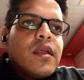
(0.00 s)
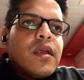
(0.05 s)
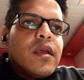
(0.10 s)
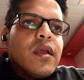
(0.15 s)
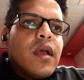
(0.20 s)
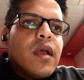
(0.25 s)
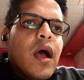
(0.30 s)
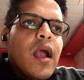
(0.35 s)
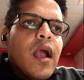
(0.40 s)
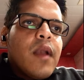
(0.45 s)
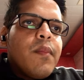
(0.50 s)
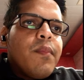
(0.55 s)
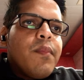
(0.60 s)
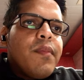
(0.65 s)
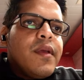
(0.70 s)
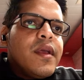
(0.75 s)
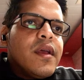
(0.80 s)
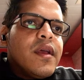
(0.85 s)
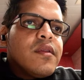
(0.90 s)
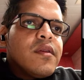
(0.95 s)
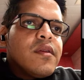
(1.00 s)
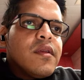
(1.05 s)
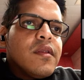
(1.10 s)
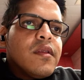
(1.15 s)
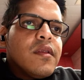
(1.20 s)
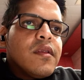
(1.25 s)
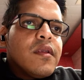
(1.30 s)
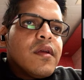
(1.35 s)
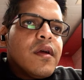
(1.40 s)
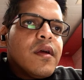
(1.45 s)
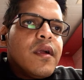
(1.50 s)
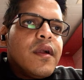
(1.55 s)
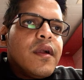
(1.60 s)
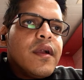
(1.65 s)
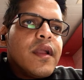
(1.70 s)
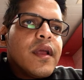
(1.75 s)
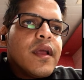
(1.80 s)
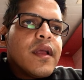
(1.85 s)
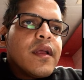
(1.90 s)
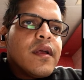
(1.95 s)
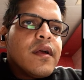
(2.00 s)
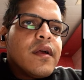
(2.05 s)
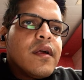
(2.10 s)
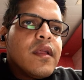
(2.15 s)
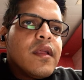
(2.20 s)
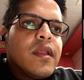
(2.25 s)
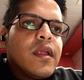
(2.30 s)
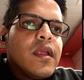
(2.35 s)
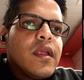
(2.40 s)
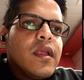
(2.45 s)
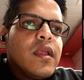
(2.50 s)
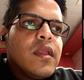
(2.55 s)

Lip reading: pH is decreasing,